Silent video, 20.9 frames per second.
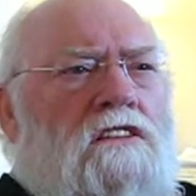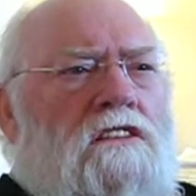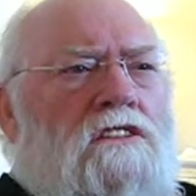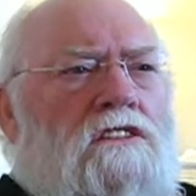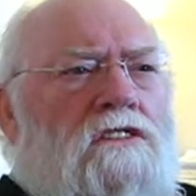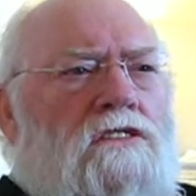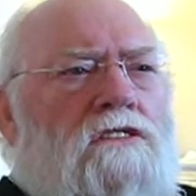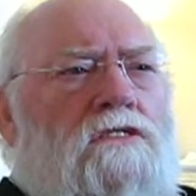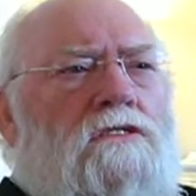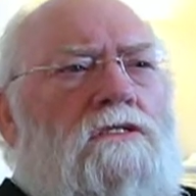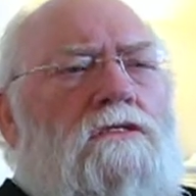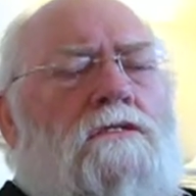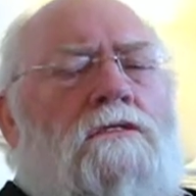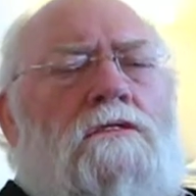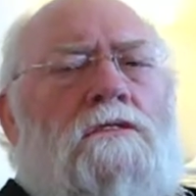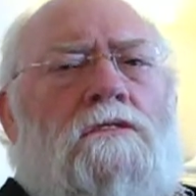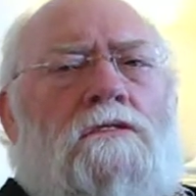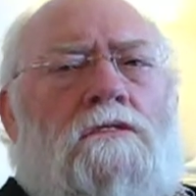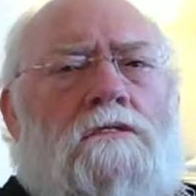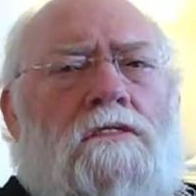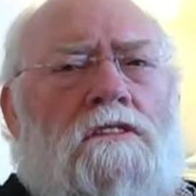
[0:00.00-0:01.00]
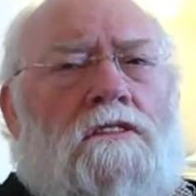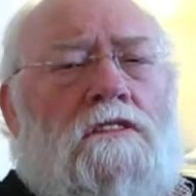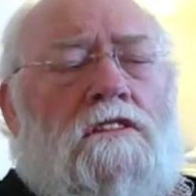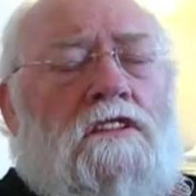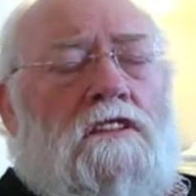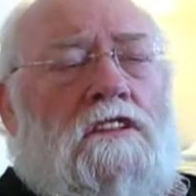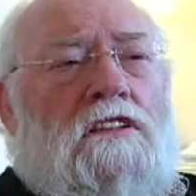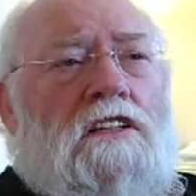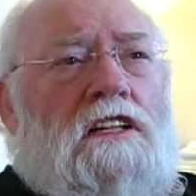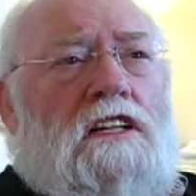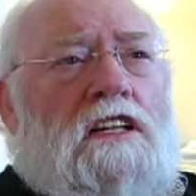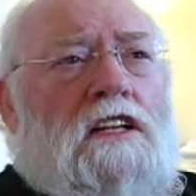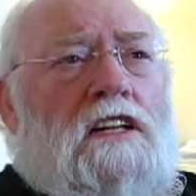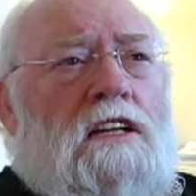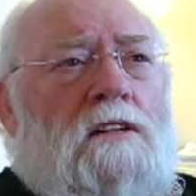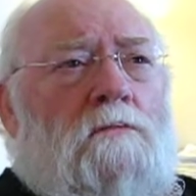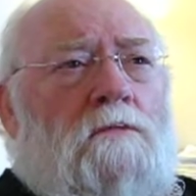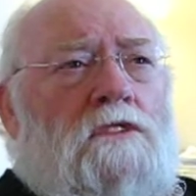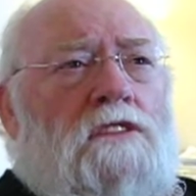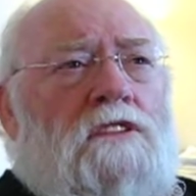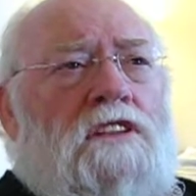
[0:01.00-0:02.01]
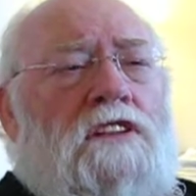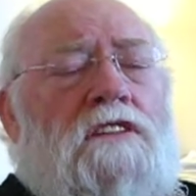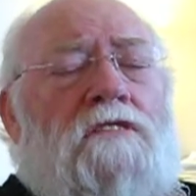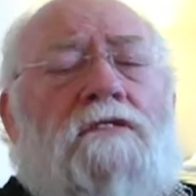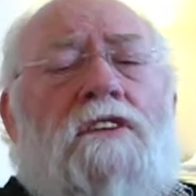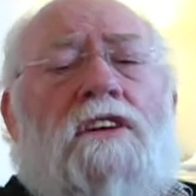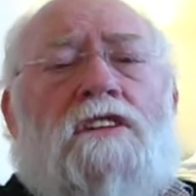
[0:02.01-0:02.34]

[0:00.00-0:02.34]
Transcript: new and I believe